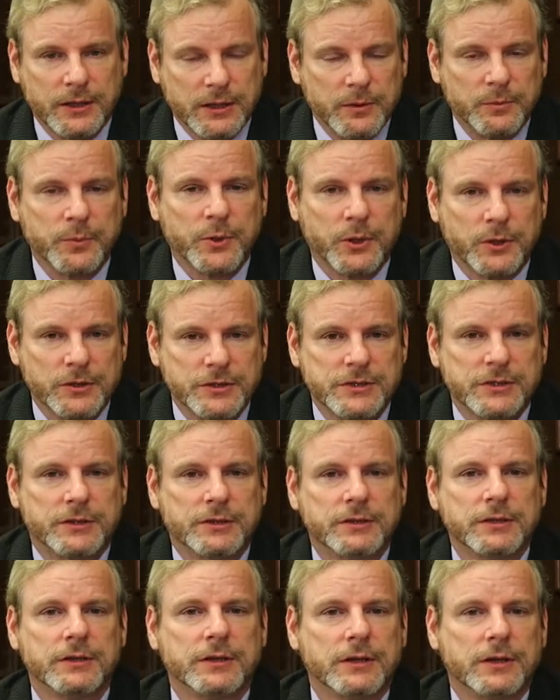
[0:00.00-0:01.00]
in
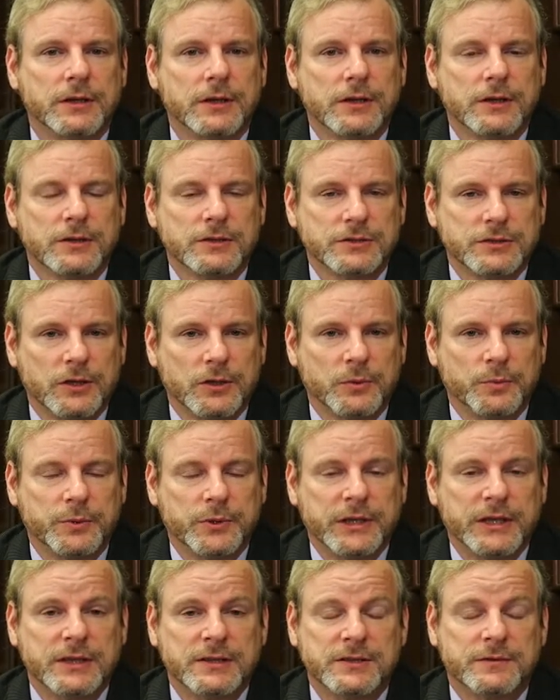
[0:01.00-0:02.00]
person. So
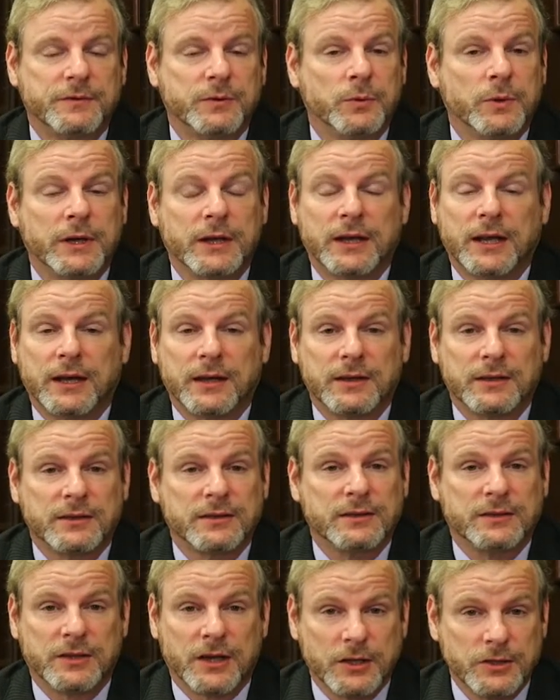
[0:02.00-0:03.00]
please, if you want to get
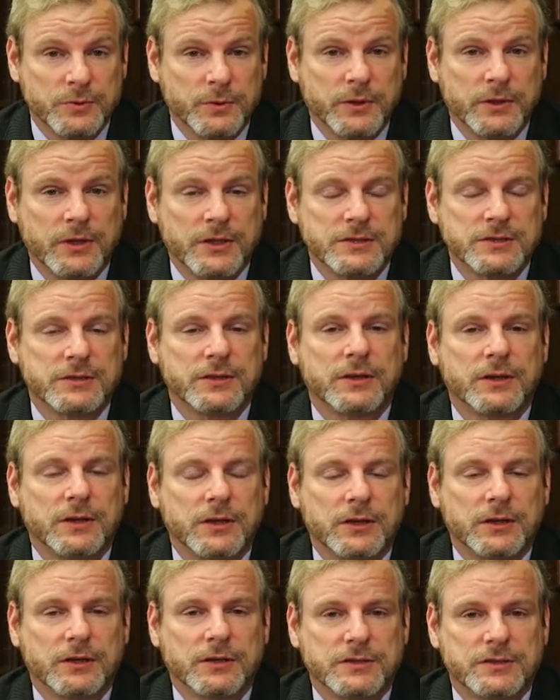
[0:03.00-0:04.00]
in touch with us,
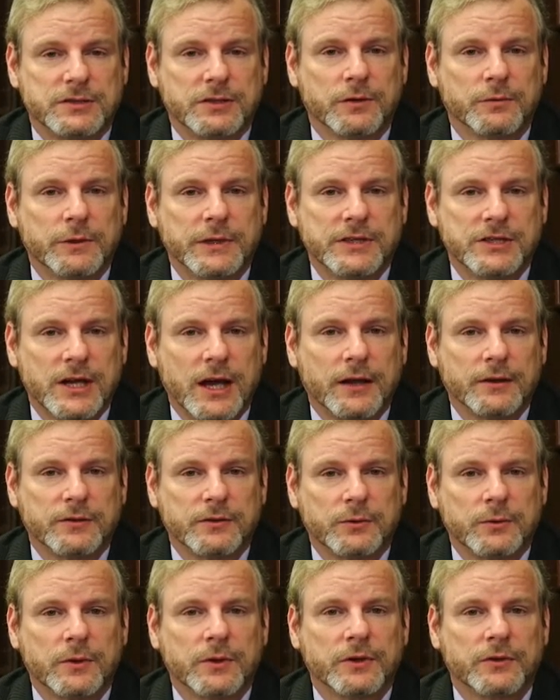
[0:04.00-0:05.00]
you can still reach out
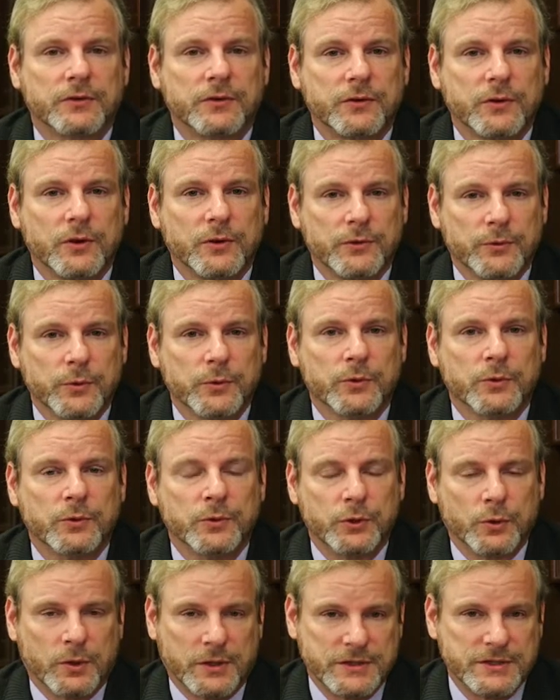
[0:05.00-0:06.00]
to us through
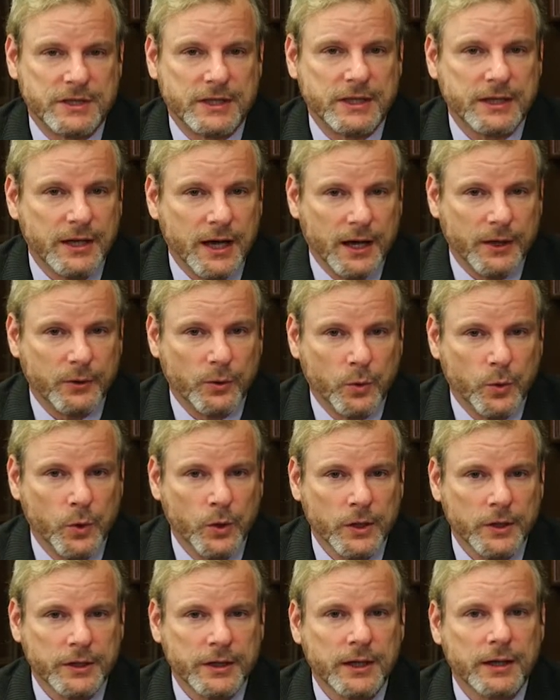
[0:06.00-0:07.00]

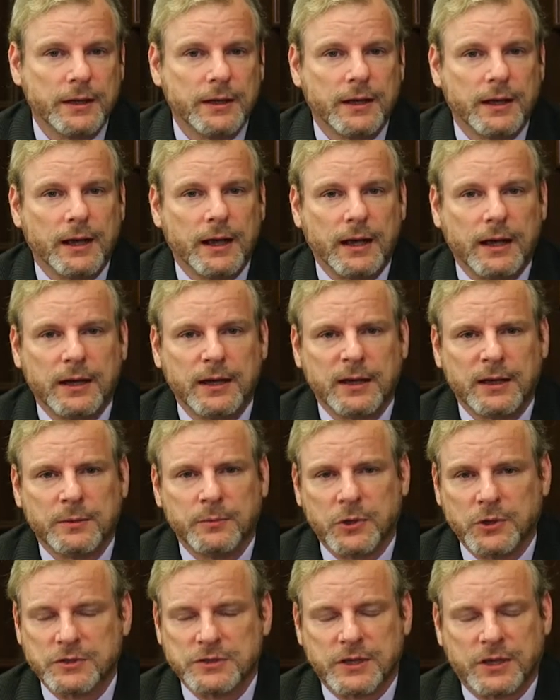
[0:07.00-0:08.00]
yorkcity.org, and
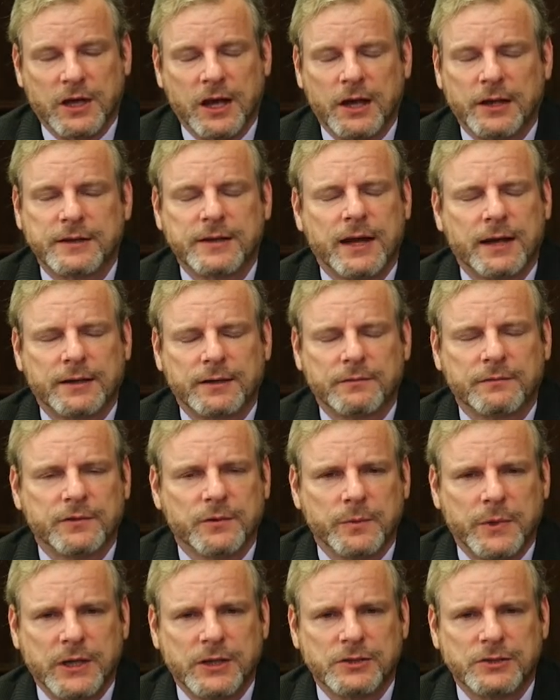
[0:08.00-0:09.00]
most of the contact
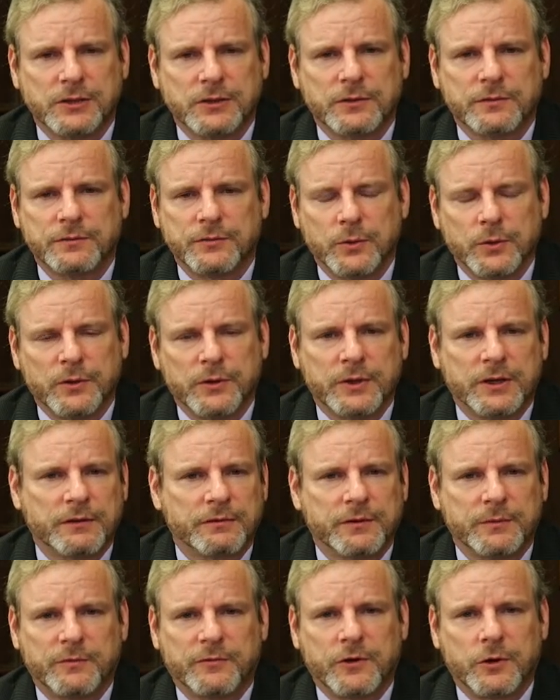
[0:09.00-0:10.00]
information for the
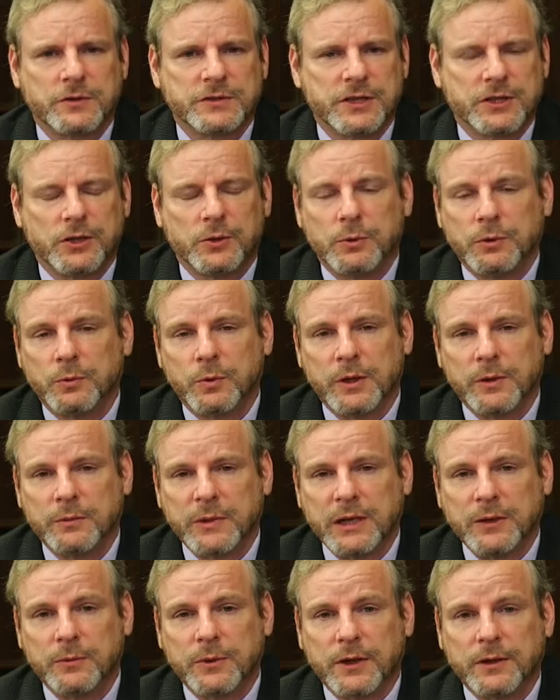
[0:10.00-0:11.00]
different folks that you would want to
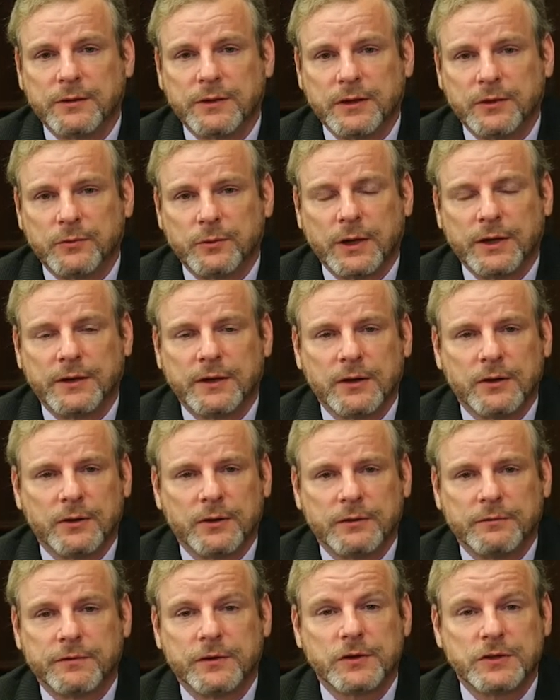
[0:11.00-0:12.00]
meet with is right there
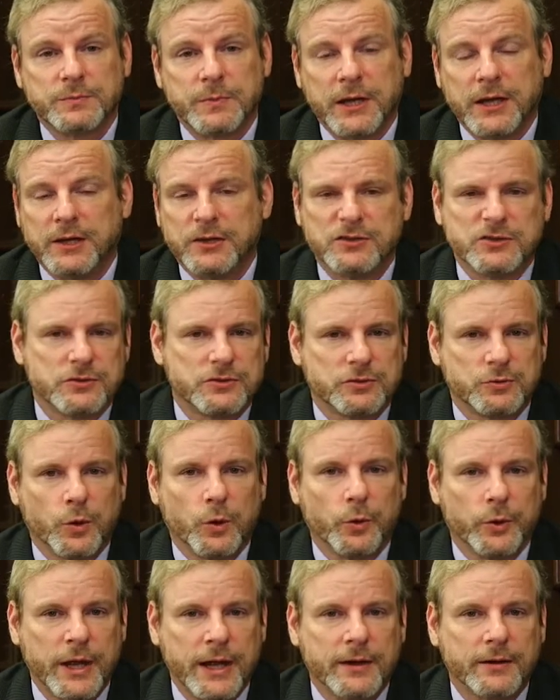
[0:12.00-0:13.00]
on the first page. Just
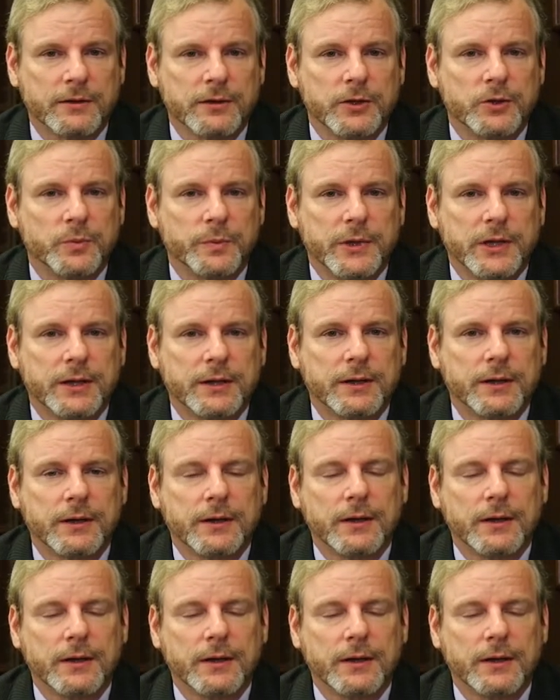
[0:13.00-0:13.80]
scroll down a little bit.